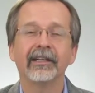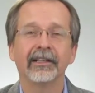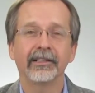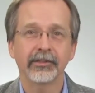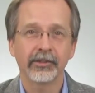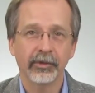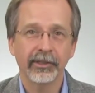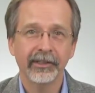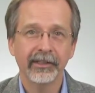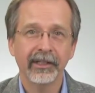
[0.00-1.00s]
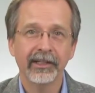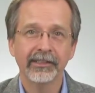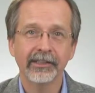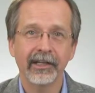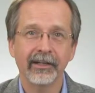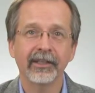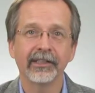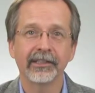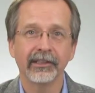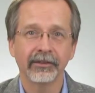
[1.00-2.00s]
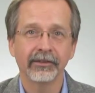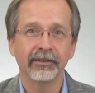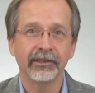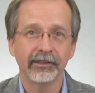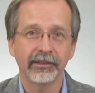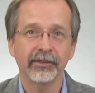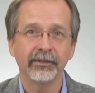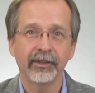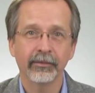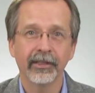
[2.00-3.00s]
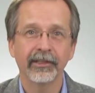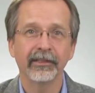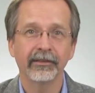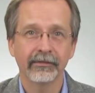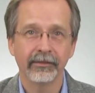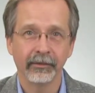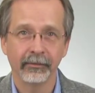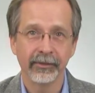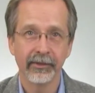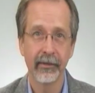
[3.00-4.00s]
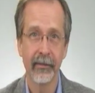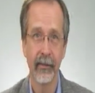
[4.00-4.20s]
Let's join the class now as they learn these new irregular verbs.